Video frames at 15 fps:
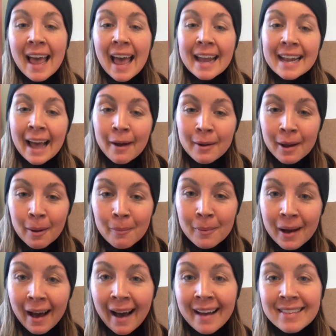and how to
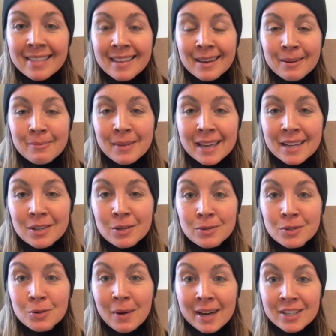help guide them in new
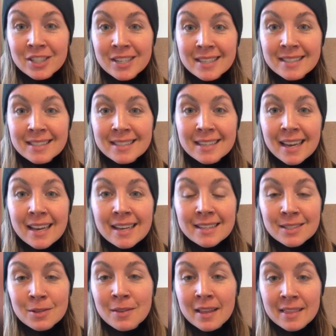directions
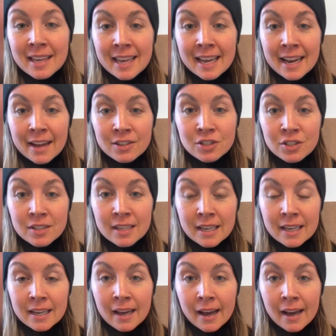so that they can actually